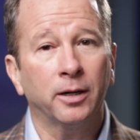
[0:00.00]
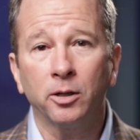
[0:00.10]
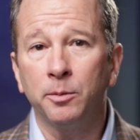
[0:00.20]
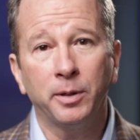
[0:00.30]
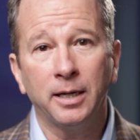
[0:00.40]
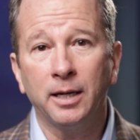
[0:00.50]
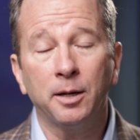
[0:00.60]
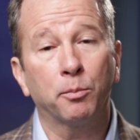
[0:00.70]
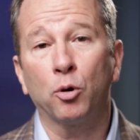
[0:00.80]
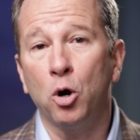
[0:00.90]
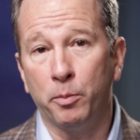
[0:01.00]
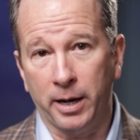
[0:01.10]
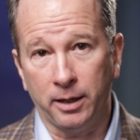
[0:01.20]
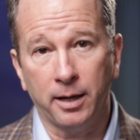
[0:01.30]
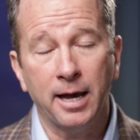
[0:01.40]
not going to be any
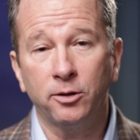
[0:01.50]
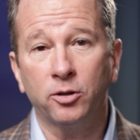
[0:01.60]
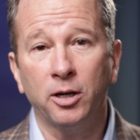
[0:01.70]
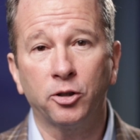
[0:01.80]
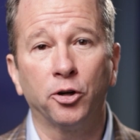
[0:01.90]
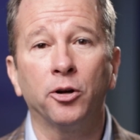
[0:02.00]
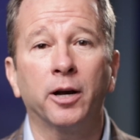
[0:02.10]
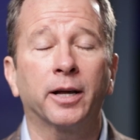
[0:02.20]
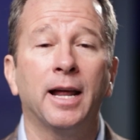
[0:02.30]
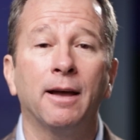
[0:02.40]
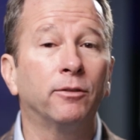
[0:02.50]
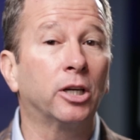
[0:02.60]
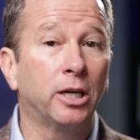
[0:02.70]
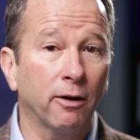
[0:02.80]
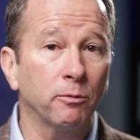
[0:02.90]
probate. As such, you're not going to have the
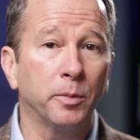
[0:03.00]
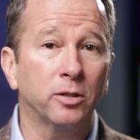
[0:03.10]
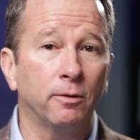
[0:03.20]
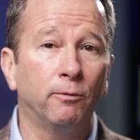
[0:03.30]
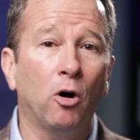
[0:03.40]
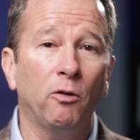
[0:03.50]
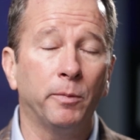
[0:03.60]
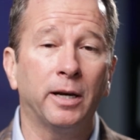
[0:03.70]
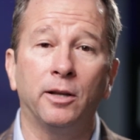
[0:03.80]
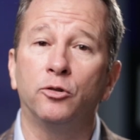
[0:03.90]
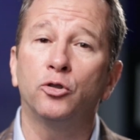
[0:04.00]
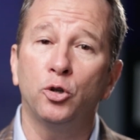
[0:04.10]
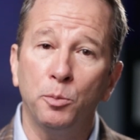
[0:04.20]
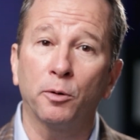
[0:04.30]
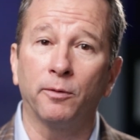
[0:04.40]
government's involvement in
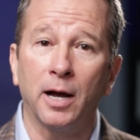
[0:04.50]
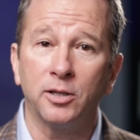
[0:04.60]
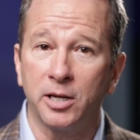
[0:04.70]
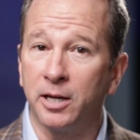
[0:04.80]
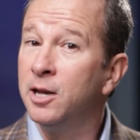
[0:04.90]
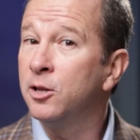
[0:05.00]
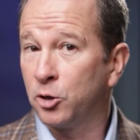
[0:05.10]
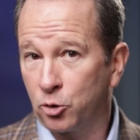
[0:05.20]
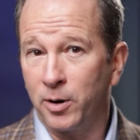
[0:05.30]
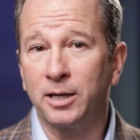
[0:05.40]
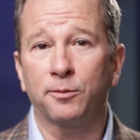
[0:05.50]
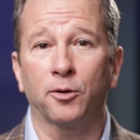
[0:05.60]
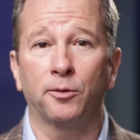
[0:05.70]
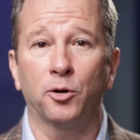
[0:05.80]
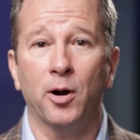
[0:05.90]
supervising the
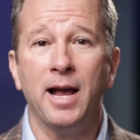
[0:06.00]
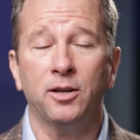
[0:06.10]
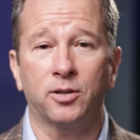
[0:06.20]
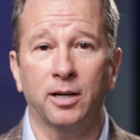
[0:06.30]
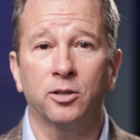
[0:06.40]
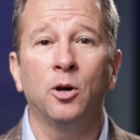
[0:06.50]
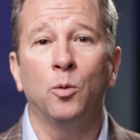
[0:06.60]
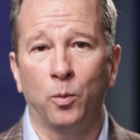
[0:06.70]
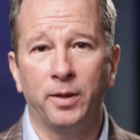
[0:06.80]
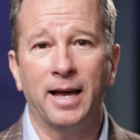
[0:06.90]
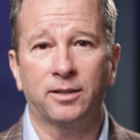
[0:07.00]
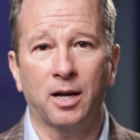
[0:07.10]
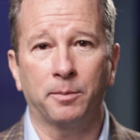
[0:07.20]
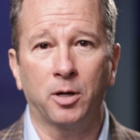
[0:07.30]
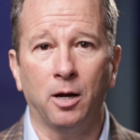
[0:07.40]
transfer of your assets when that
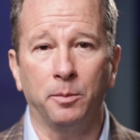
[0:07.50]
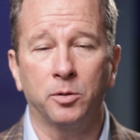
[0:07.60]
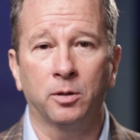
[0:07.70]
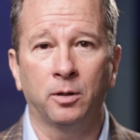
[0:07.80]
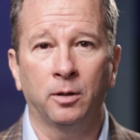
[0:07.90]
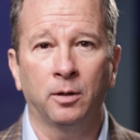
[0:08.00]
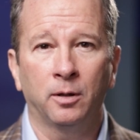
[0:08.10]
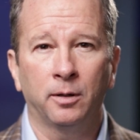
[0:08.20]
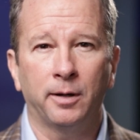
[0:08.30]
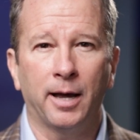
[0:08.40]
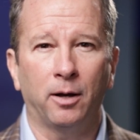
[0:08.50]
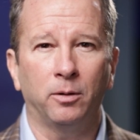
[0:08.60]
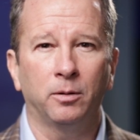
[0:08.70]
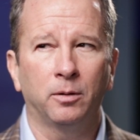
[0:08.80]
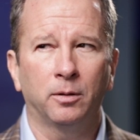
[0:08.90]
time comes. Now,